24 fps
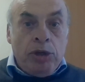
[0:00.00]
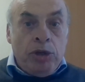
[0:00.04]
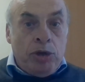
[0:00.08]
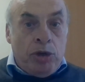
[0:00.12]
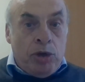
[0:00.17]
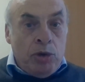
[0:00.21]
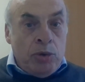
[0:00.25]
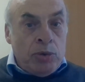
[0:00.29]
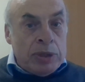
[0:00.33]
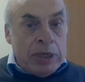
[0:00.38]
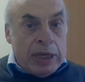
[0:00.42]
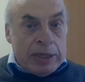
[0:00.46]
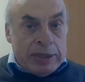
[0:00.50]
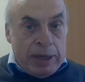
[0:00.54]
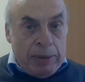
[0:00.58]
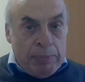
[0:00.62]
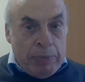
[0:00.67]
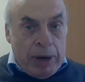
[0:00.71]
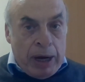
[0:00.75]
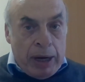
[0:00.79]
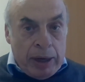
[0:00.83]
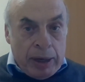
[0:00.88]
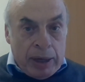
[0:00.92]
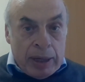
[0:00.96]
Jews as
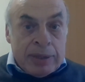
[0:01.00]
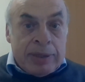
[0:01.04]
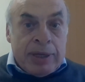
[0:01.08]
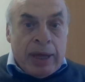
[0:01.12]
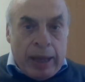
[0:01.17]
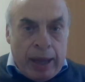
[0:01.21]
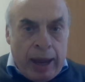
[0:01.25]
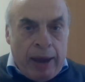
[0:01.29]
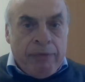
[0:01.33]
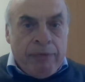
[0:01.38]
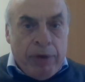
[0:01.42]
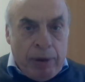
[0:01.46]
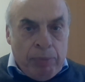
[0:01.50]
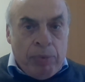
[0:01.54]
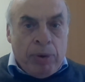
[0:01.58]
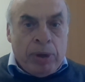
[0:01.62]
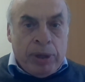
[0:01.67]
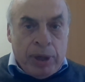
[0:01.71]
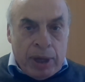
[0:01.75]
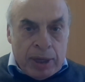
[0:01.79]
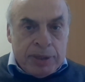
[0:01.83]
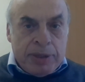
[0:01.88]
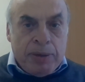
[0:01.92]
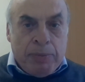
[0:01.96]
Americans, and
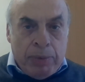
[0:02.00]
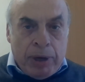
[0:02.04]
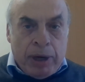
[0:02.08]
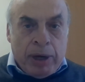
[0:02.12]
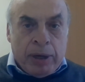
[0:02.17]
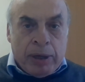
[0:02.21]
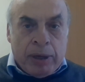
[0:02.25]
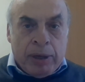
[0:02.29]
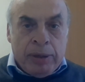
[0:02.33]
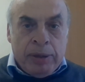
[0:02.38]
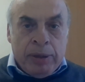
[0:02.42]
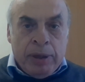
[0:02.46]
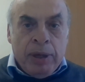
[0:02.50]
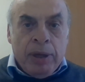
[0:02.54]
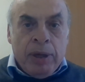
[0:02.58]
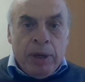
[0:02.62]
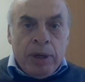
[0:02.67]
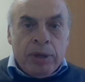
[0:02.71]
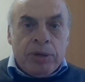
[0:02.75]
everybody as American,